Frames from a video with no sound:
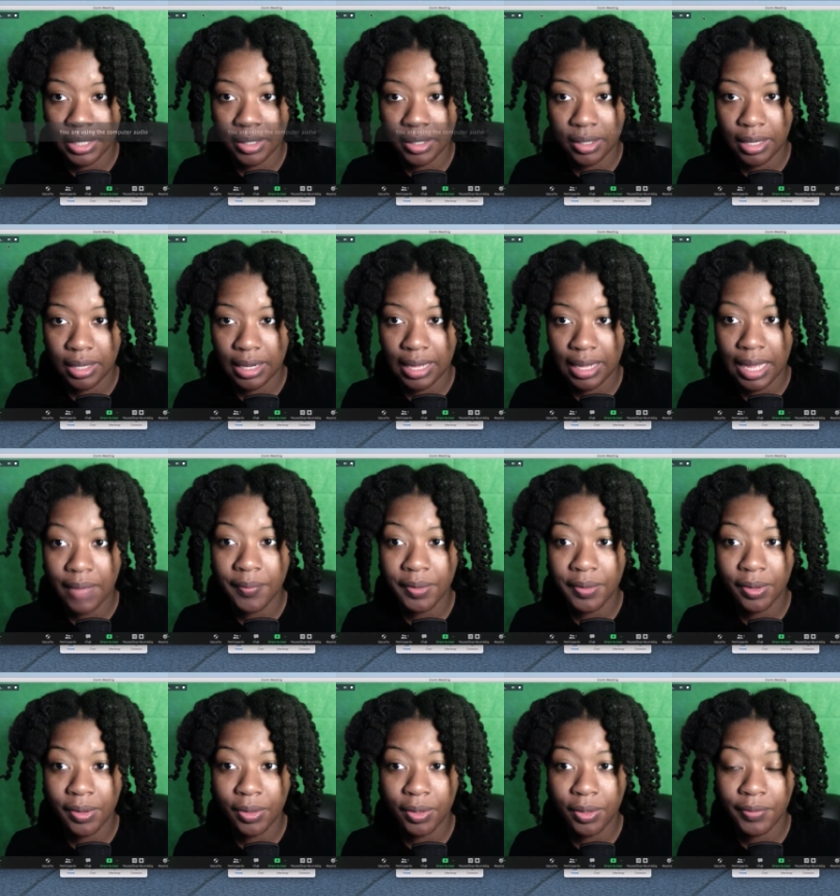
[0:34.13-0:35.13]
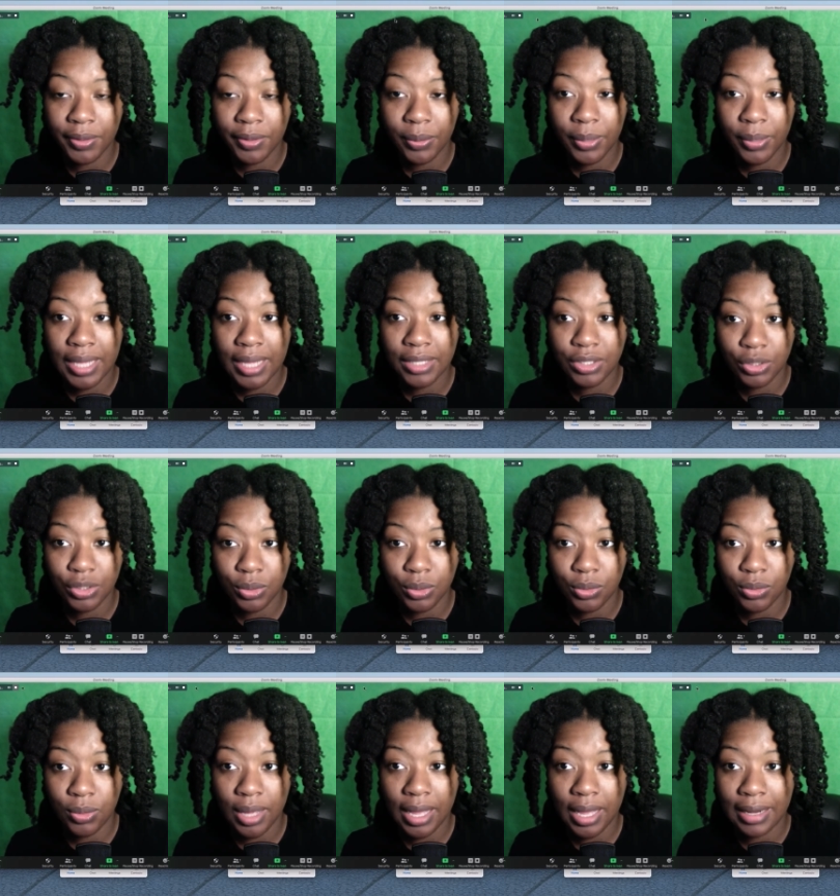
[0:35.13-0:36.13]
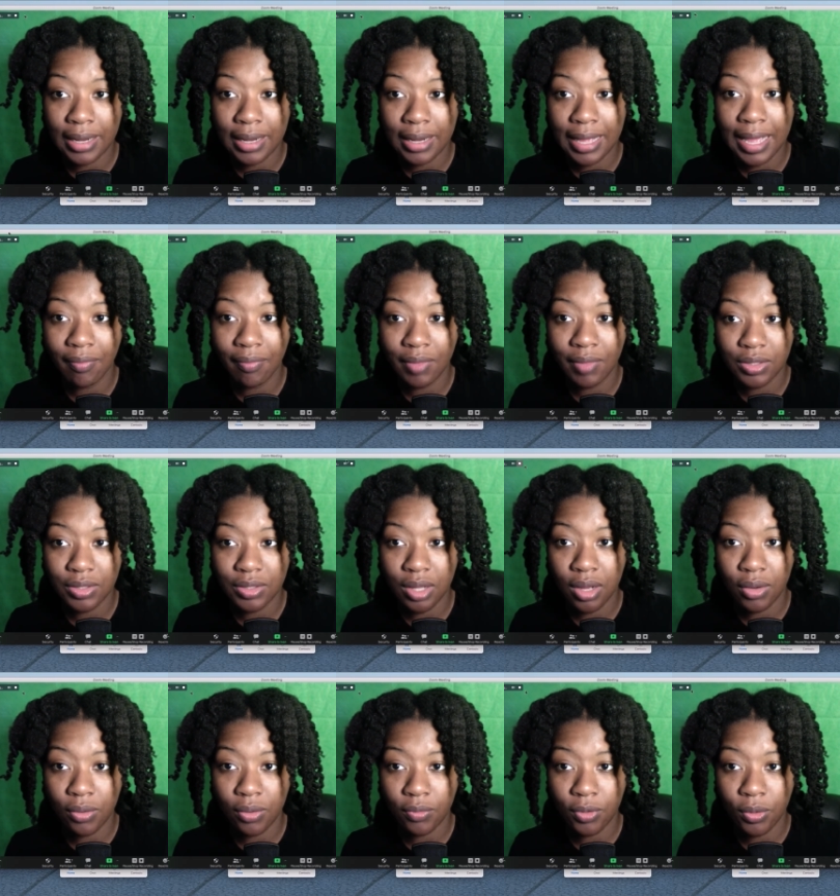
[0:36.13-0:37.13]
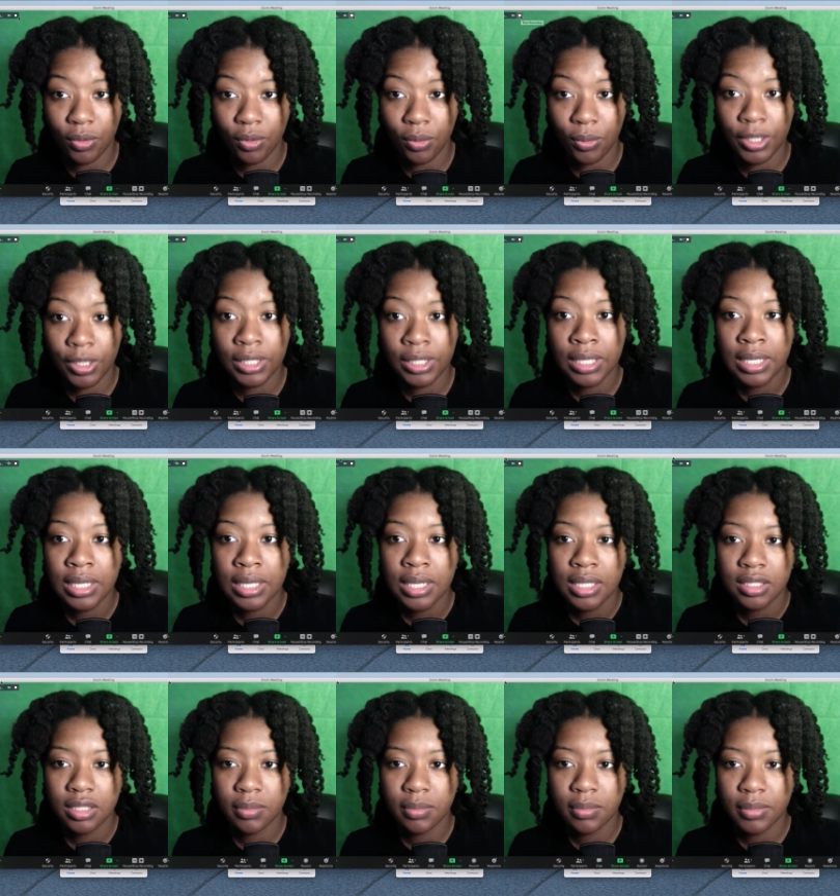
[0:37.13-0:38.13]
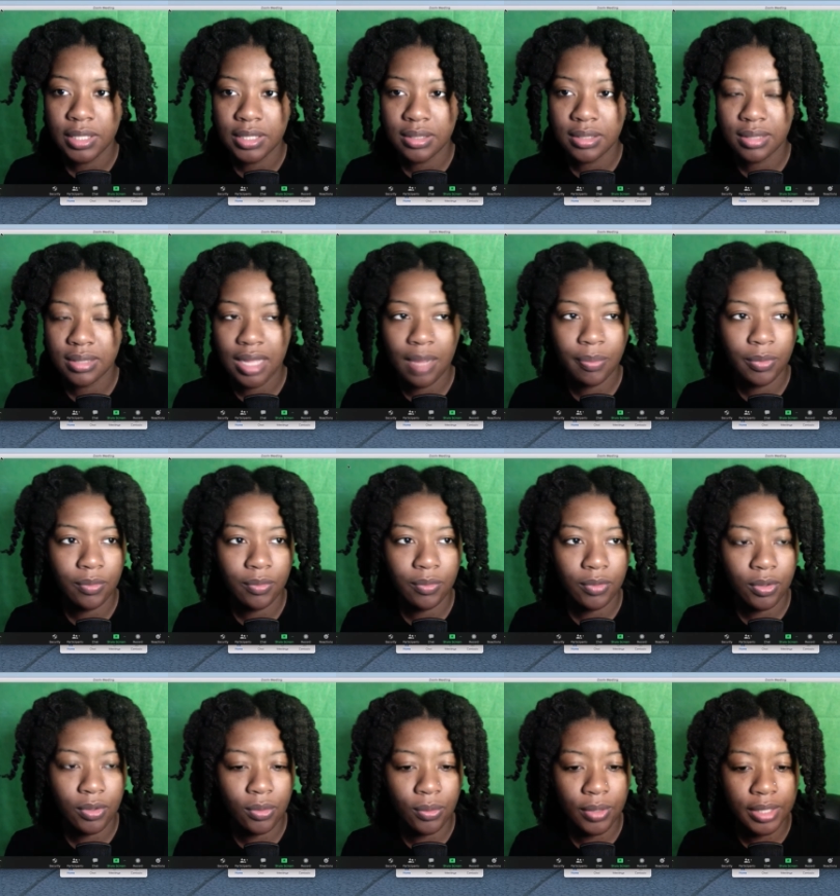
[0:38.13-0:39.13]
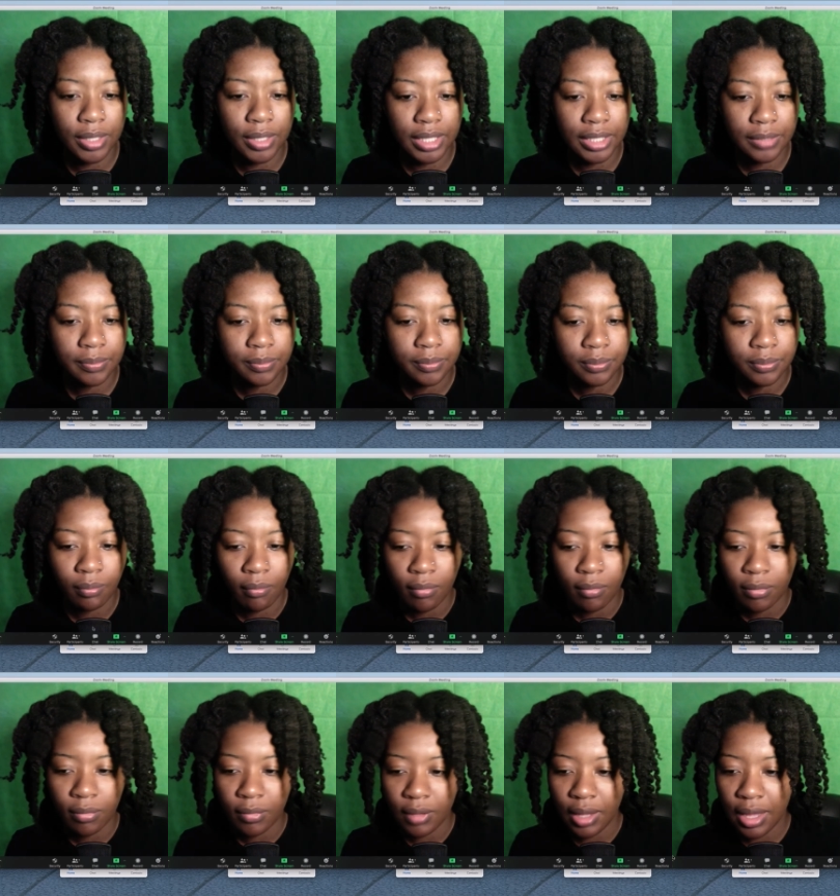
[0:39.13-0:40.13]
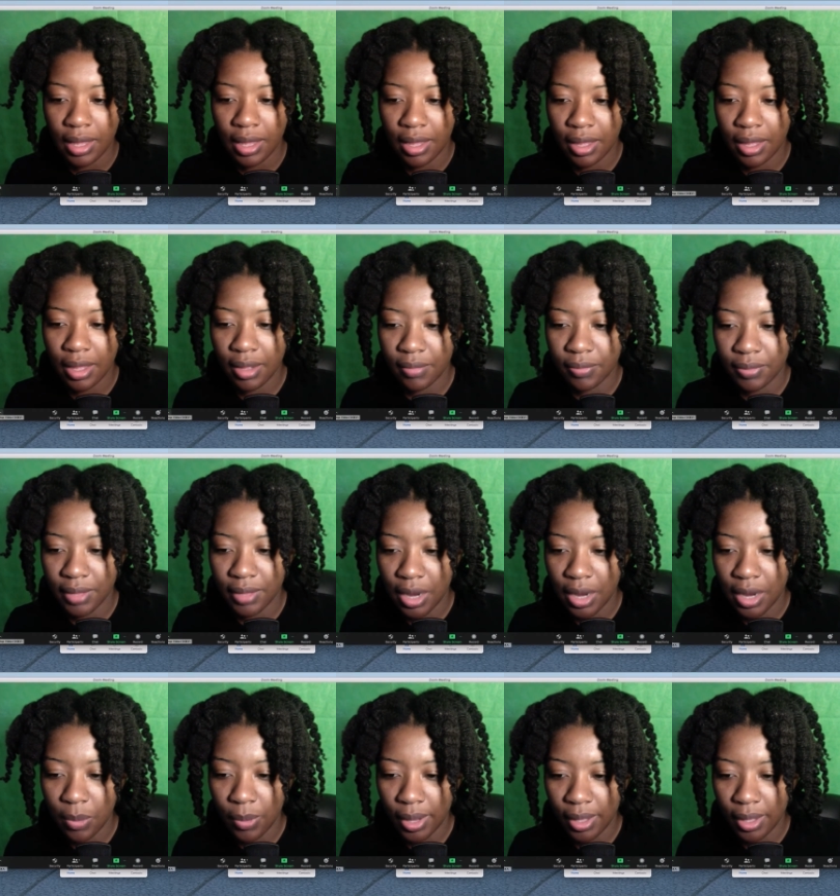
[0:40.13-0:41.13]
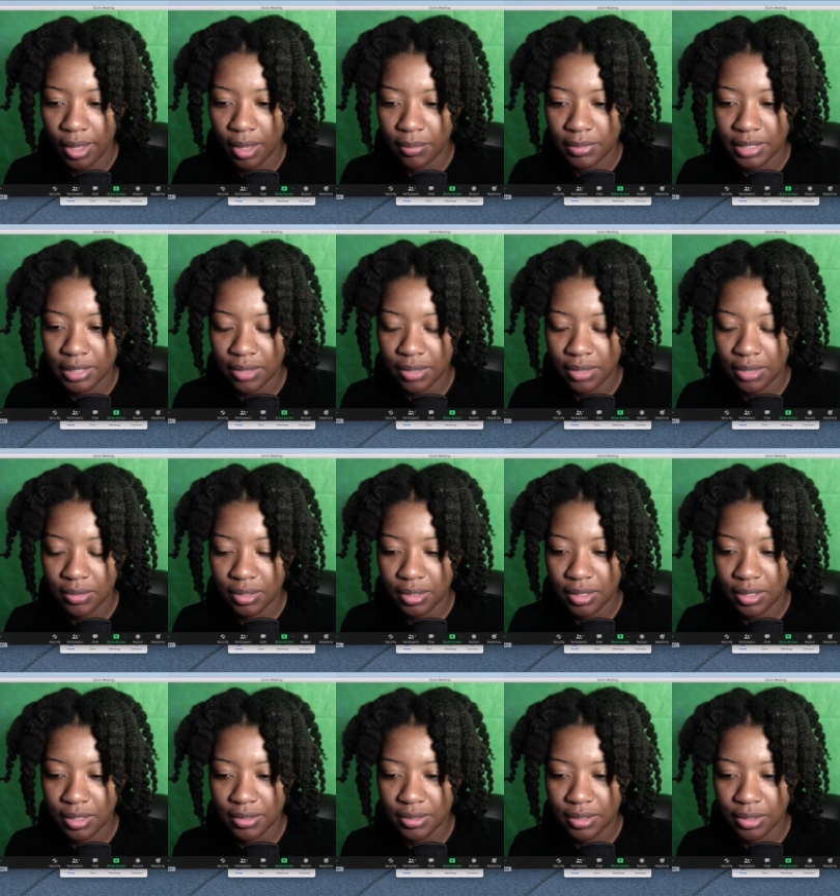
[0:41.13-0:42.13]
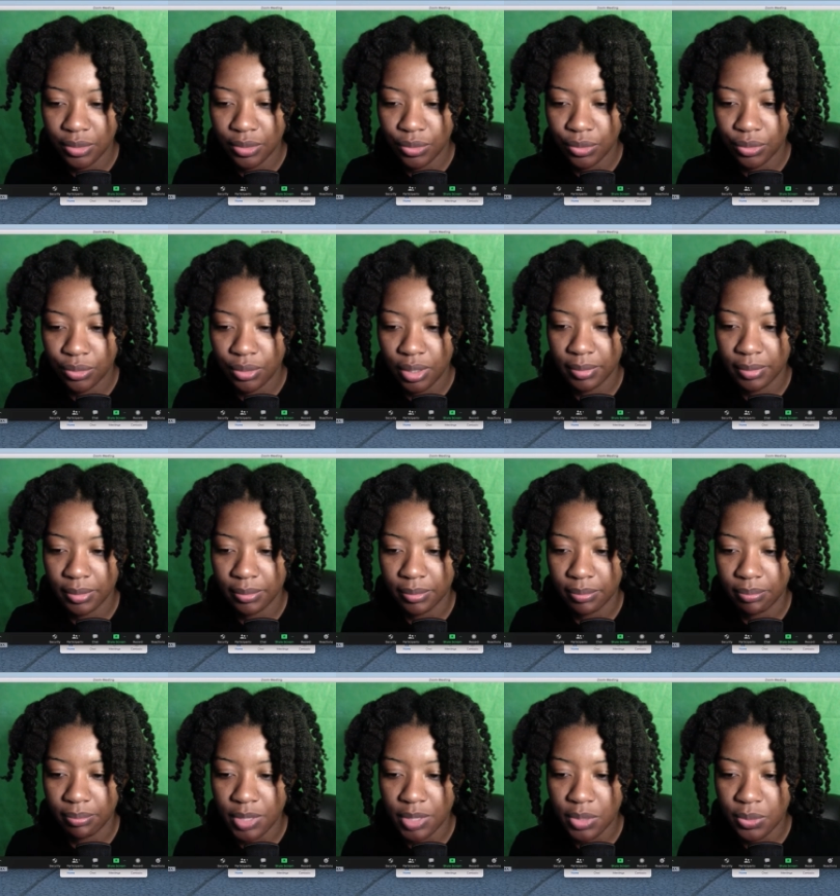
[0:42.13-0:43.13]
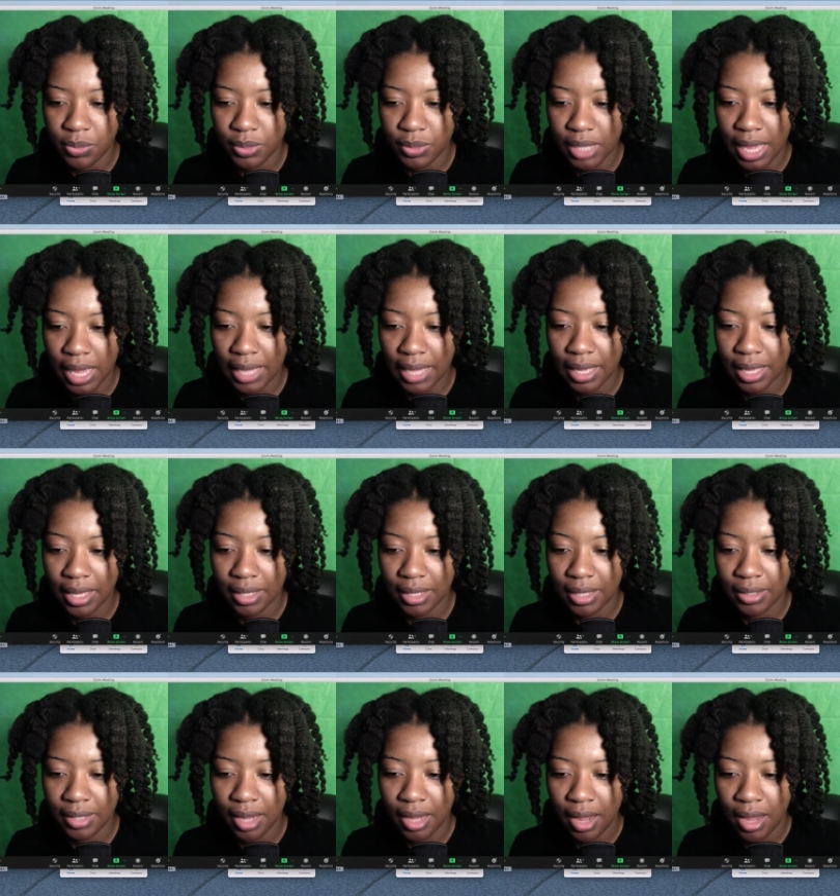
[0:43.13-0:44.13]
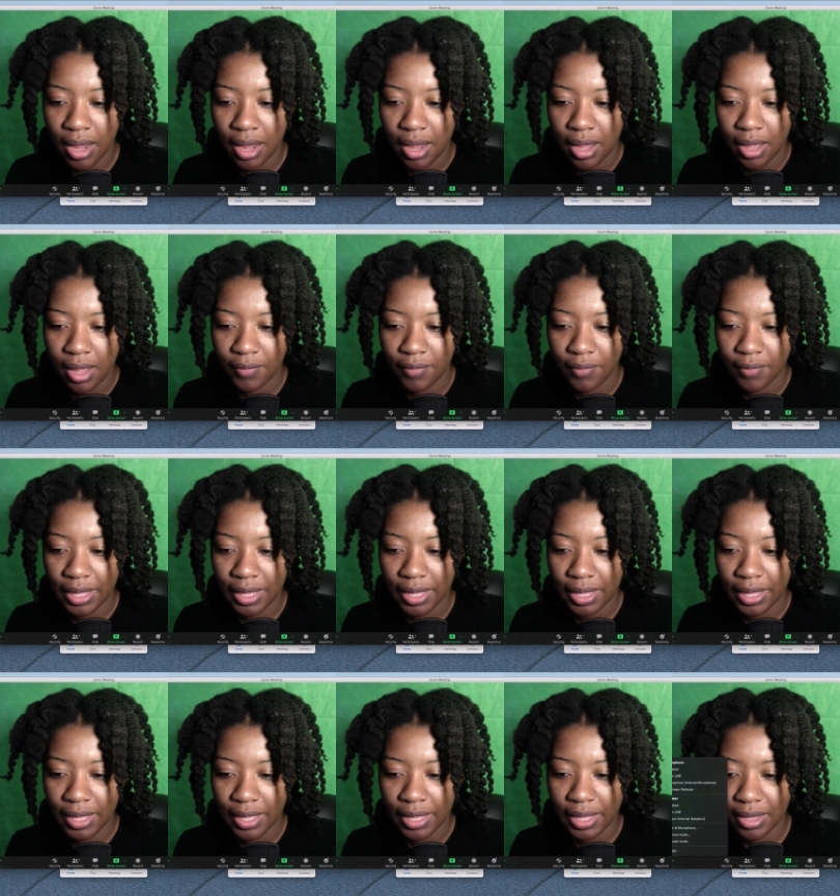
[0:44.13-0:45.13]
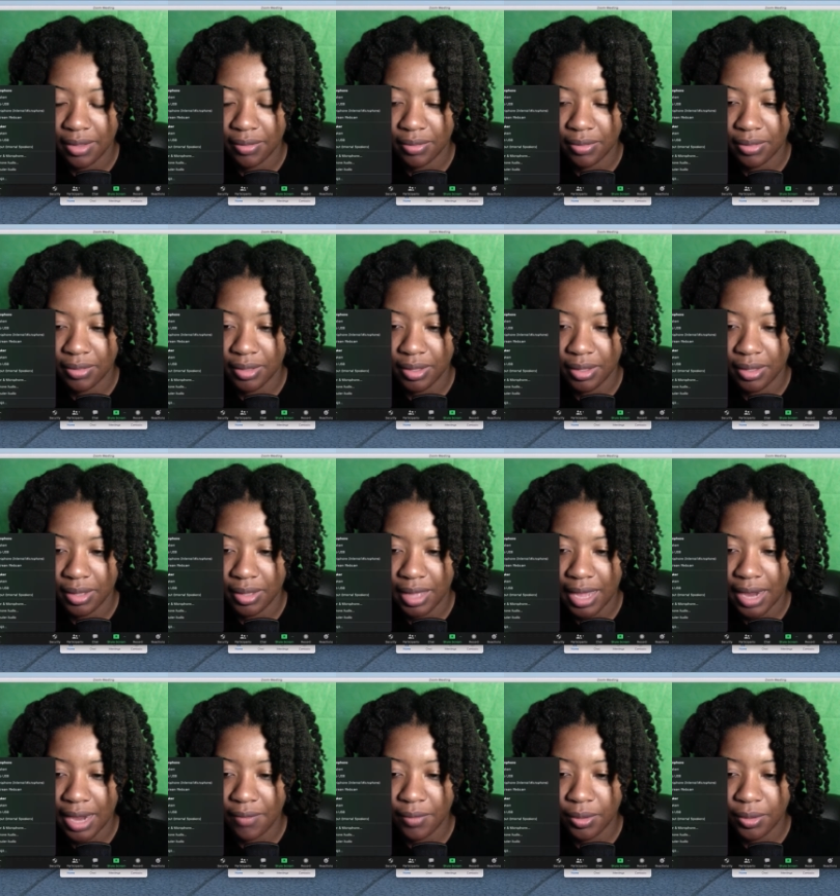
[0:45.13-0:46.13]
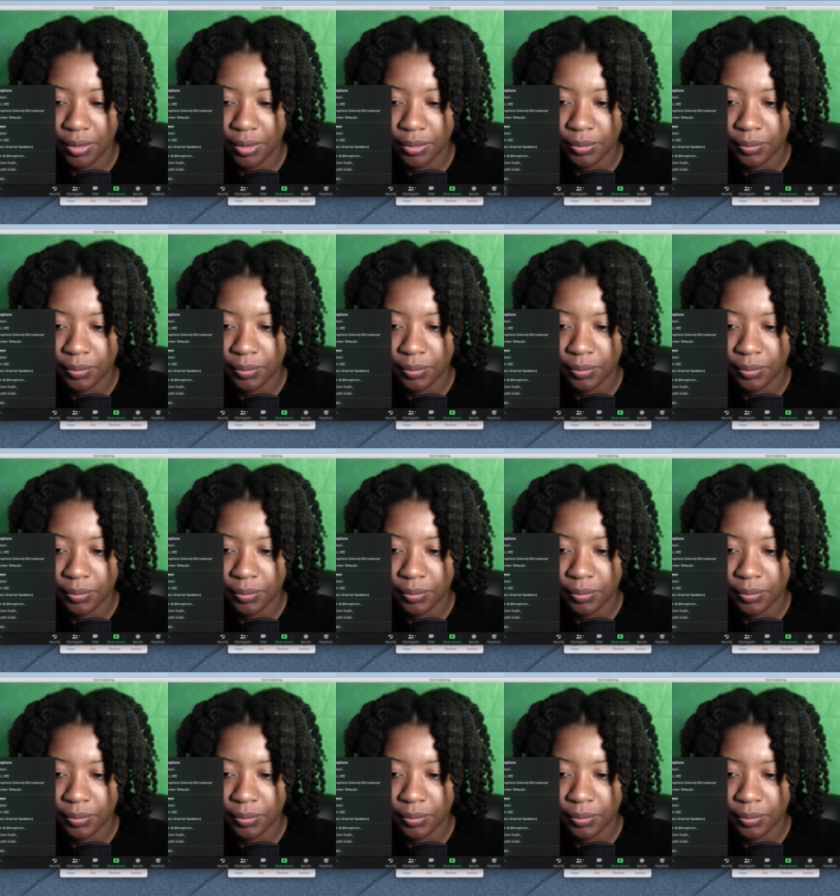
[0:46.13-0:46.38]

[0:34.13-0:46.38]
And I have another video that shows you how to have this auto record. So I'm going to stop the recording. And then when I come down to this little uh, mute icon, if I hit the arrow,